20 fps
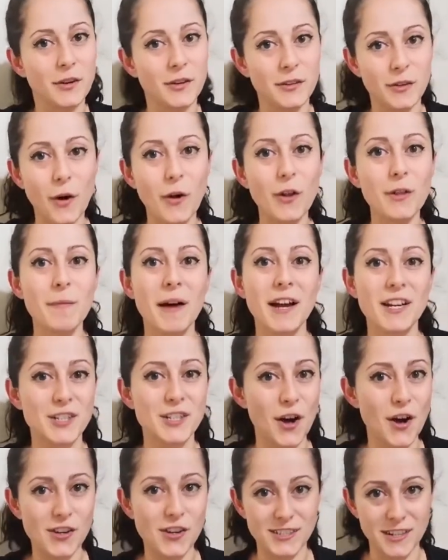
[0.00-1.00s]
all my
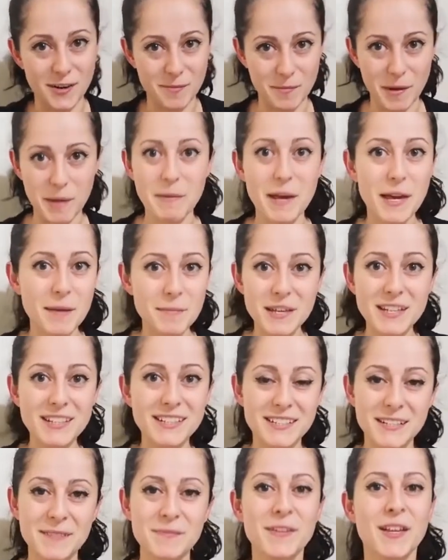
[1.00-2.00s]
dogs are my
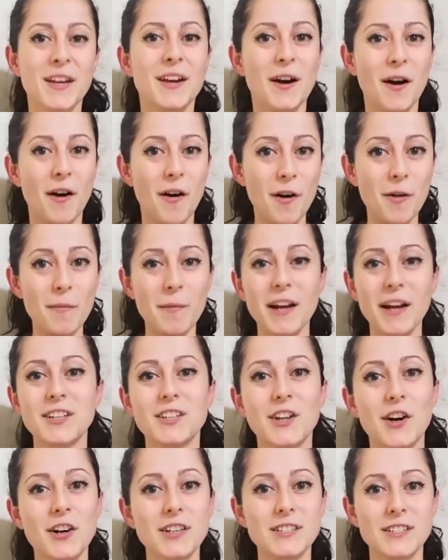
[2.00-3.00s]
babies, all my
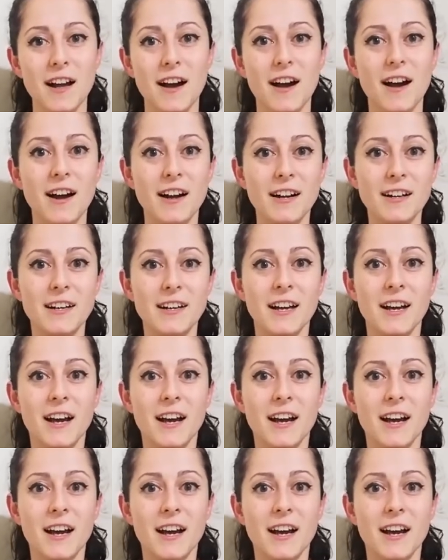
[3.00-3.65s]
dogs are